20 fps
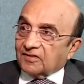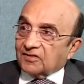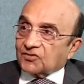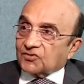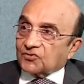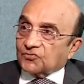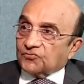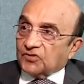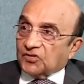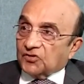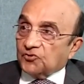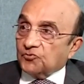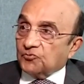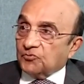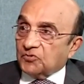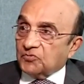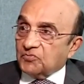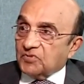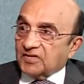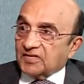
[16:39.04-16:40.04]
So we are
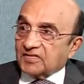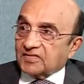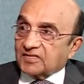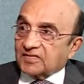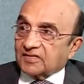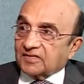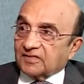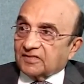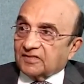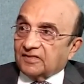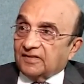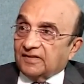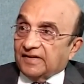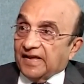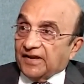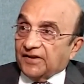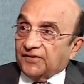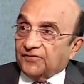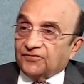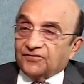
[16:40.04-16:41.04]
human beings,
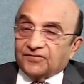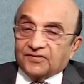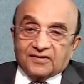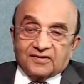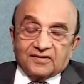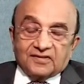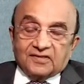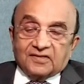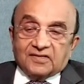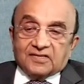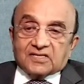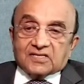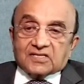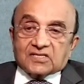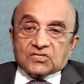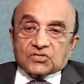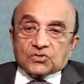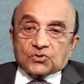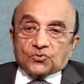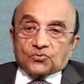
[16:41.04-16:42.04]
live.
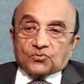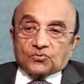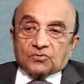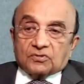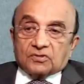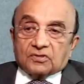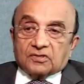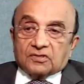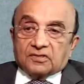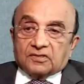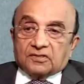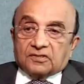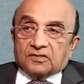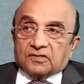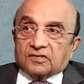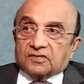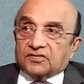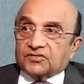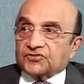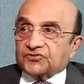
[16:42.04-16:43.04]
So
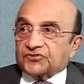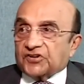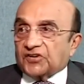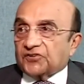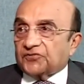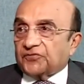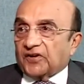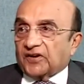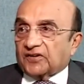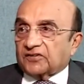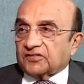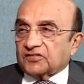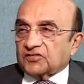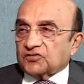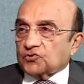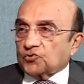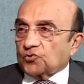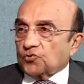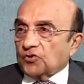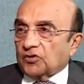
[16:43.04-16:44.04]
stress factor
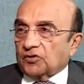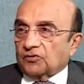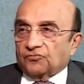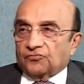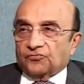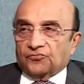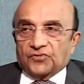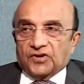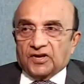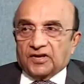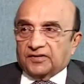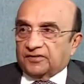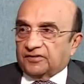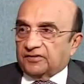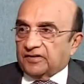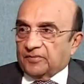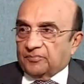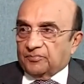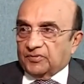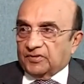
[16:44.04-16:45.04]
is growing
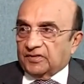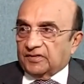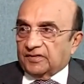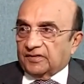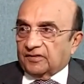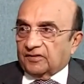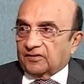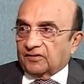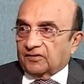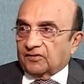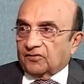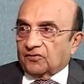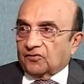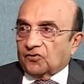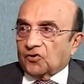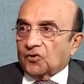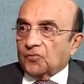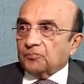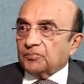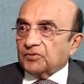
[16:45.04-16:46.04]
very rapidly.
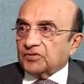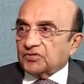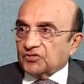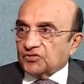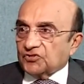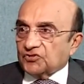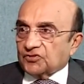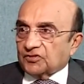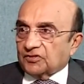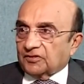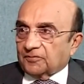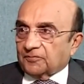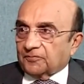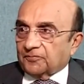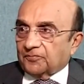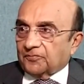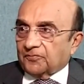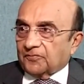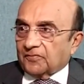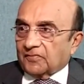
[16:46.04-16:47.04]
Competition,
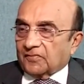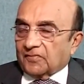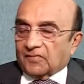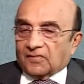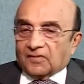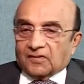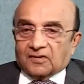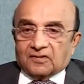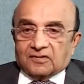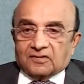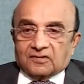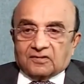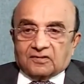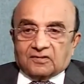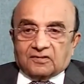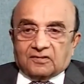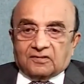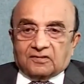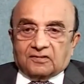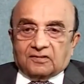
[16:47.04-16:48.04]

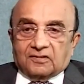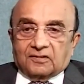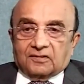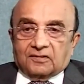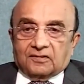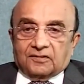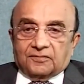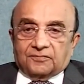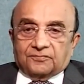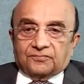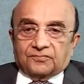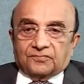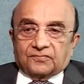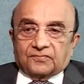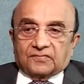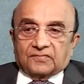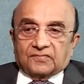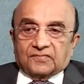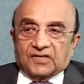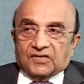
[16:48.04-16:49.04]

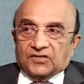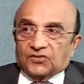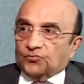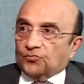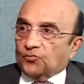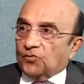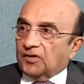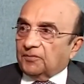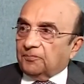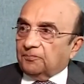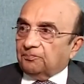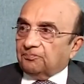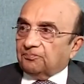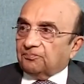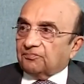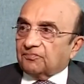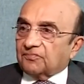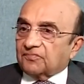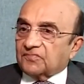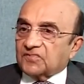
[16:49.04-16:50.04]
that is one.
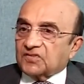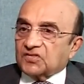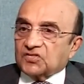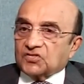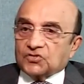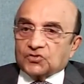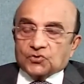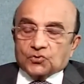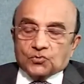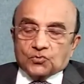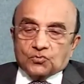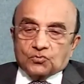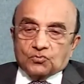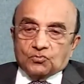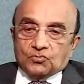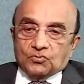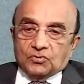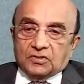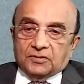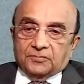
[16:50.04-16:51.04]

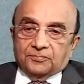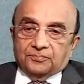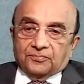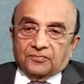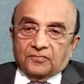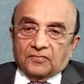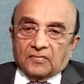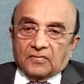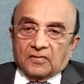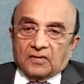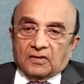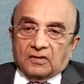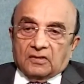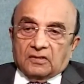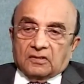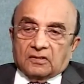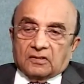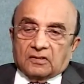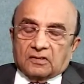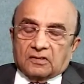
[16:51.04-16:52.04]
Two,
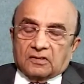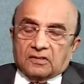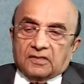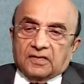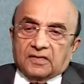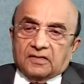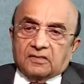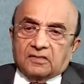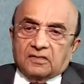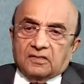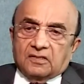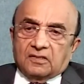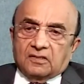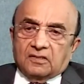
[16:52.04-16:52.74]
that